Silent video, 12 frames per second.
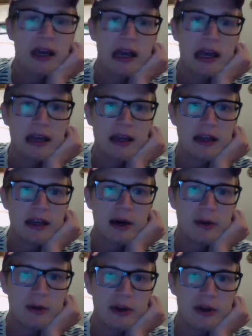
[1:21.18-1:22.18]
And
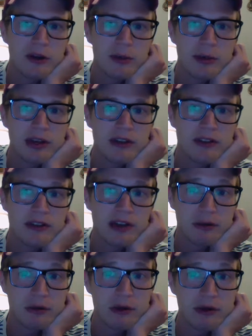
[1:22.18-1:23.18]
one of the biggest
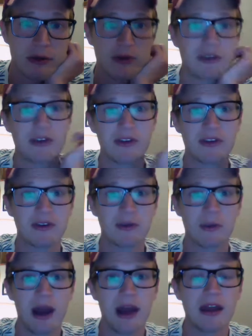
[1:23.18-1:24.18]
like resources and
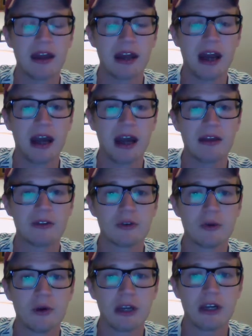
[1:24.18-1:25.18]
why like I
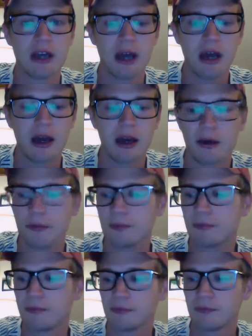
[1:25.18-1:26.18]
enjoy
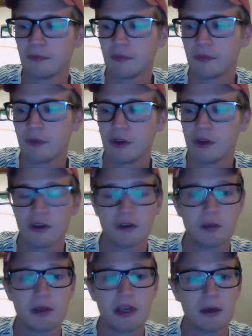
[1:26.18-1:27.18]
just
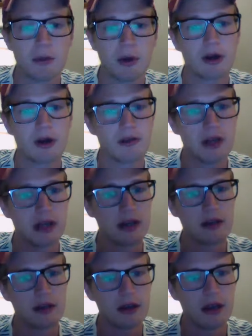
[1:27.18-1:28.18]
being a part of like,
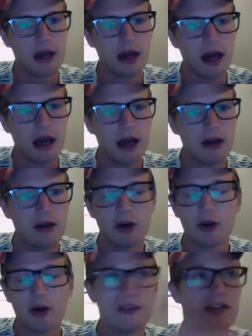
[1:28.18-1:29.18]
I don't know
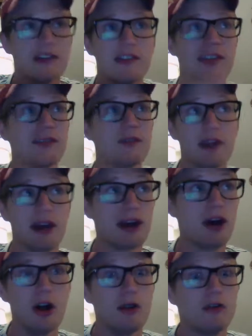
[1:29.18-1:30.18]
if it's the same for like
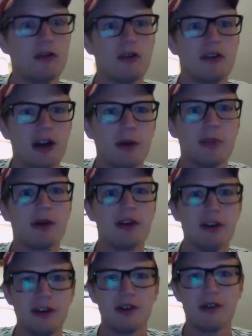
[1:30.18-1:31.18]
all of doTERRA, but
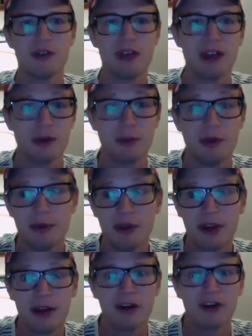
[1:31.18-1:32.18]
at least for like the people
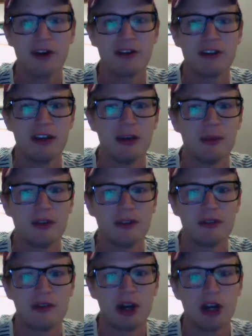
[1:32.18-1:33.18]
like on our team, it's
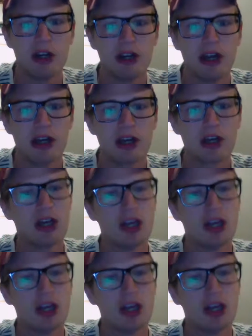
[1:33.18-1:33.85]
very like